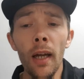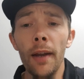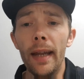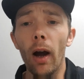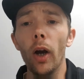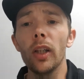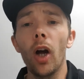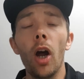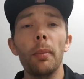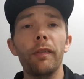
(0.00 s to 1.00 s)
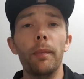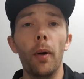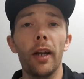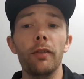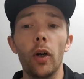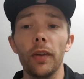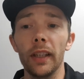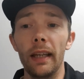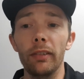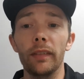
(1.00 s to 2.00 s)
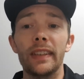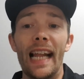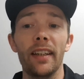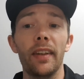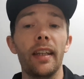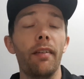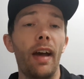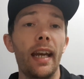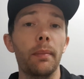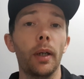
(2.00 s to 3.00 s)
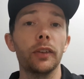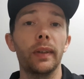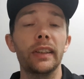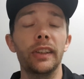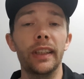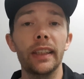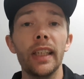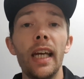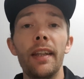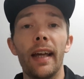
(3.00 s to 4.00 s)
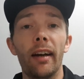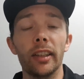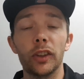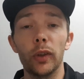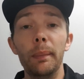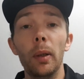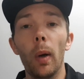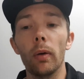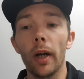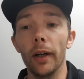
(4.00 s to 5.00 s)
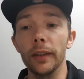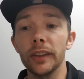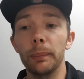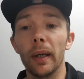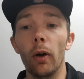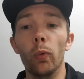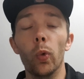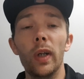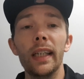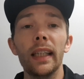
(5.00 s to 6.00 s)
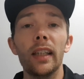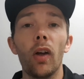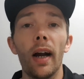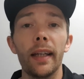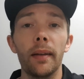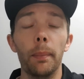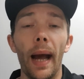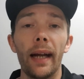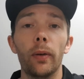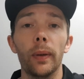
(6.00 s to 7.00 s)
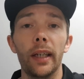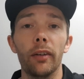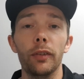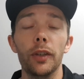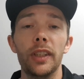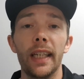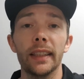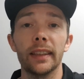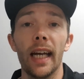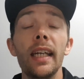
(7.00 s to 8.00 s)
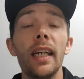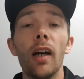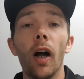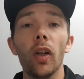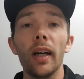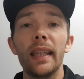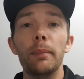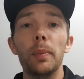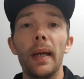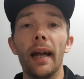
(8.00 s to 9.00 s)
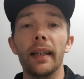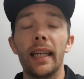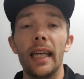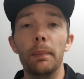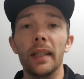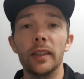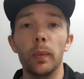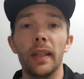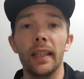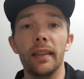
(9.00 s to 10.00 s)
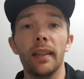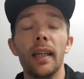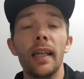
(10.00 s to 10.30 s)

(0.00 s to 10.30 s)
Now, Oklahoma, for mine, have not got the level of talent that they've had in most recent years. They are extremely well coached, but I really like the backcourt here of UTSA. I like them to be able to keep this within